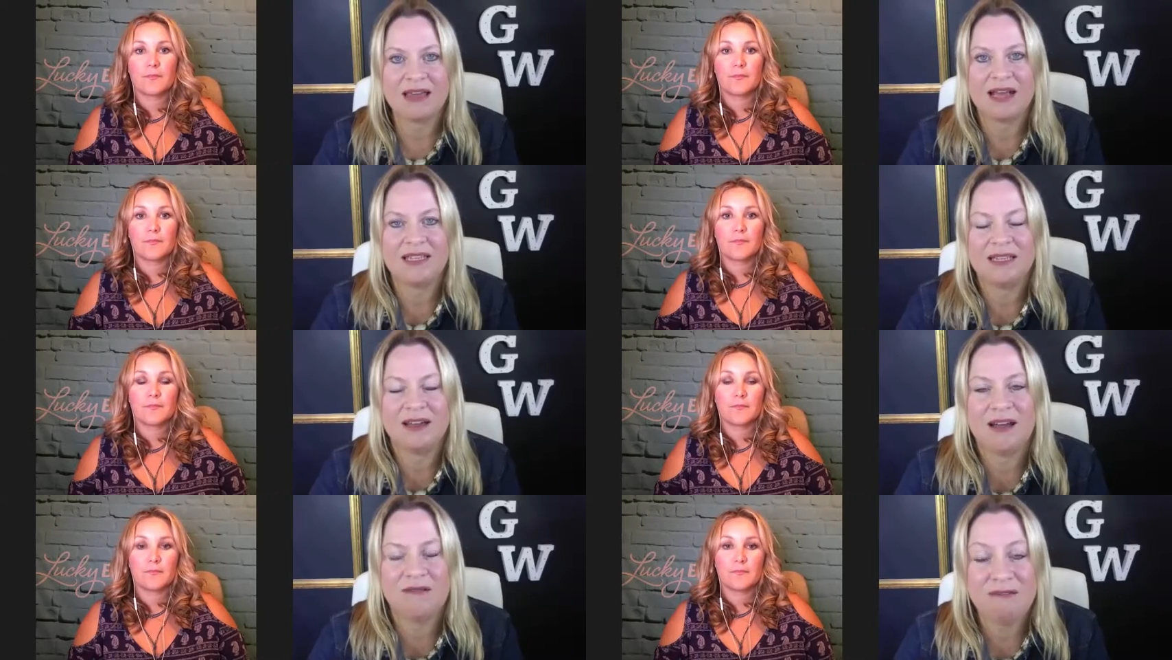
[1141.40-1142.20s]
Speaker 1: that's
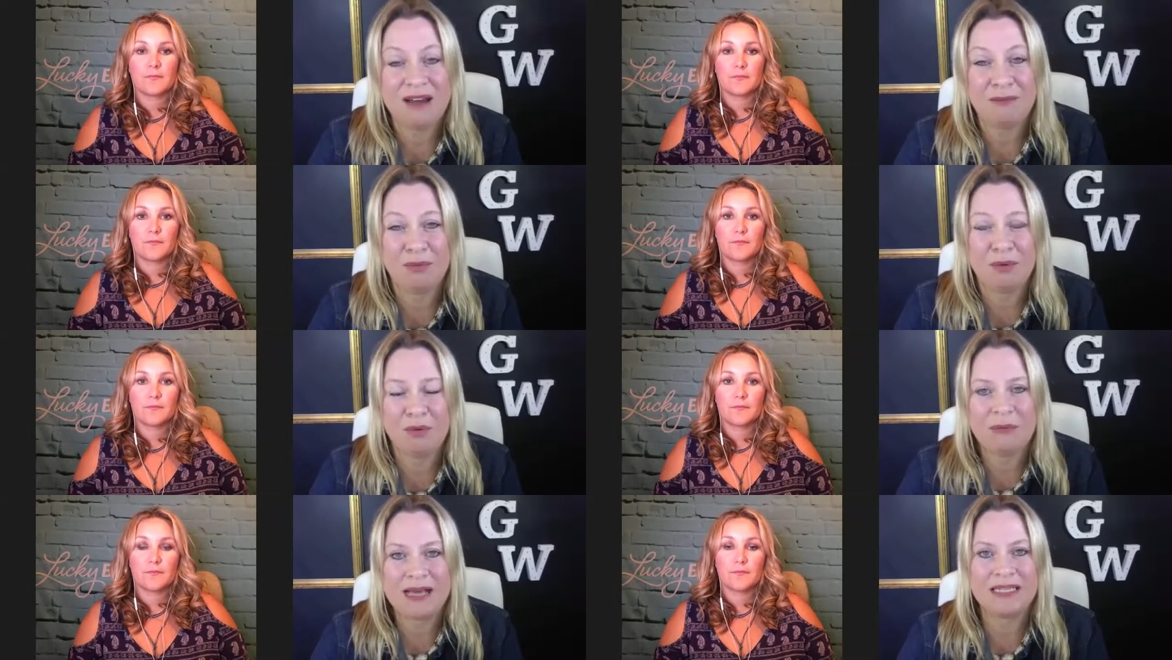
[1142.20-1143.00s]
a, a really
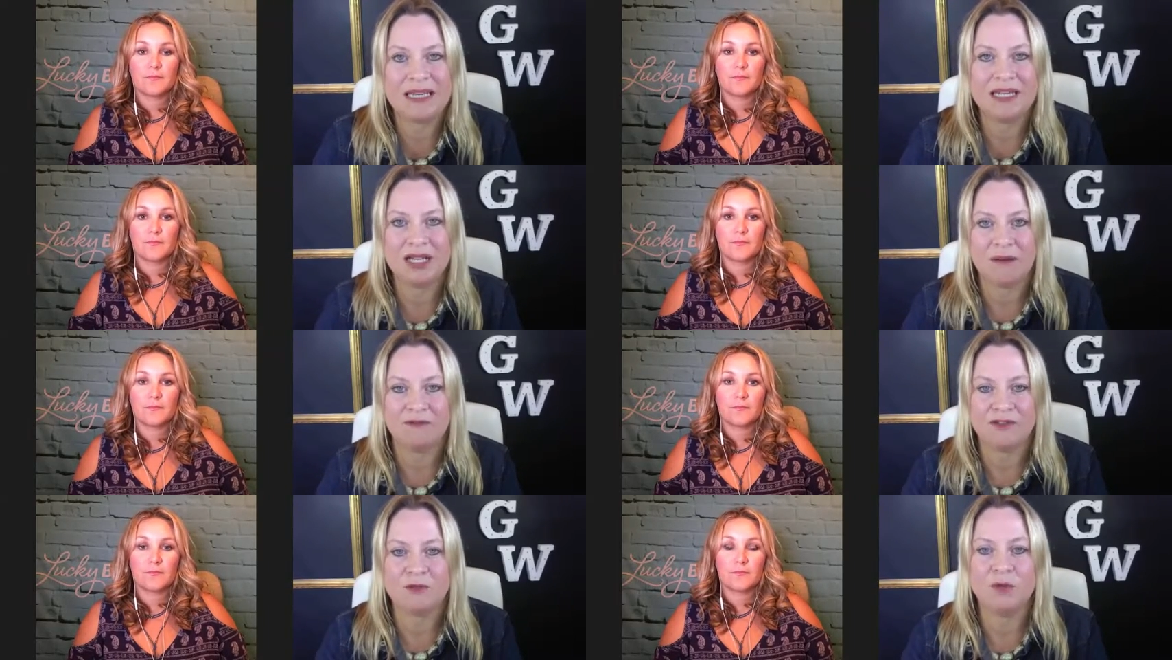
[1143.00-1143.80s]
important message
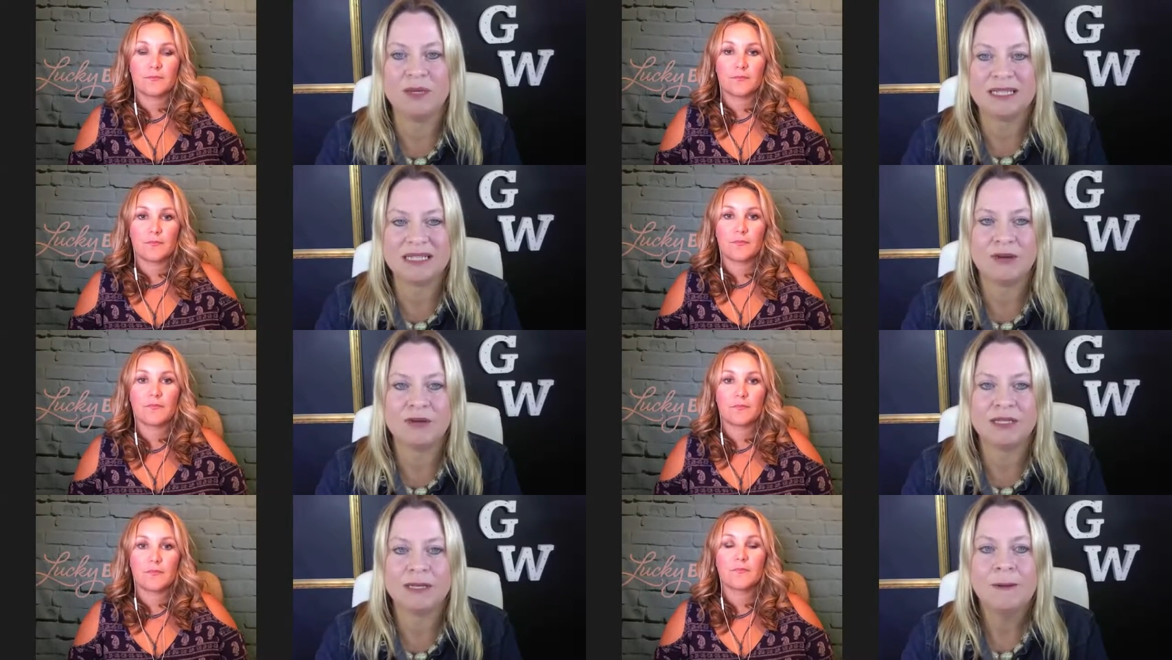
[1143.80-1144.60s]
um, for small business
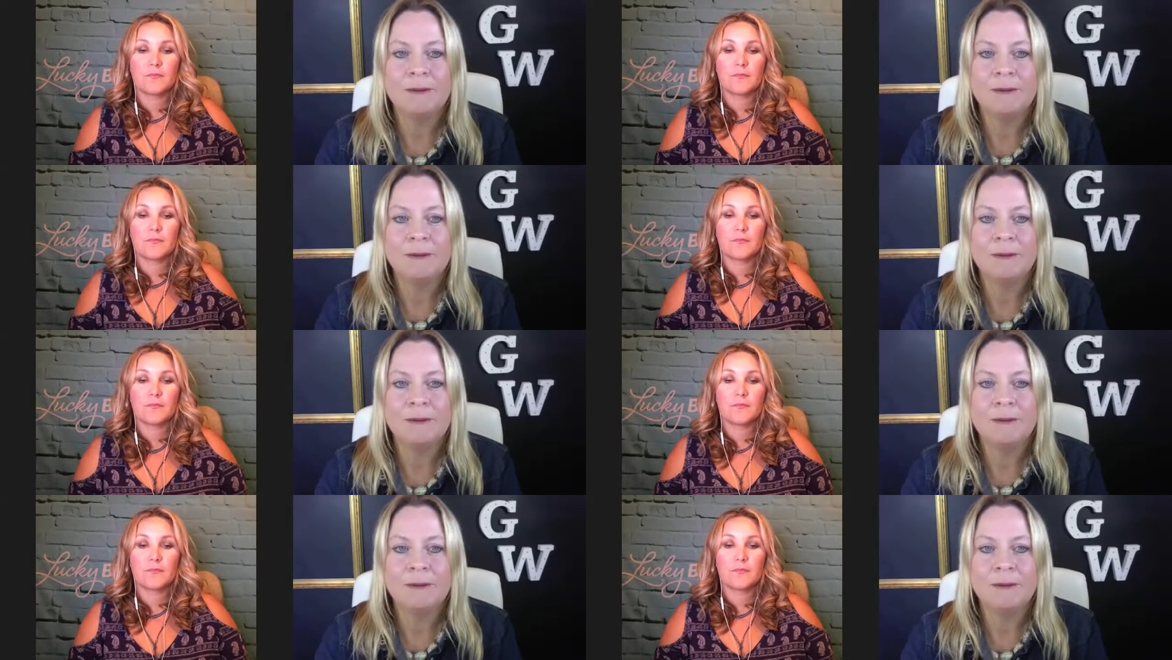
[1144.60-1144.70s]
owners.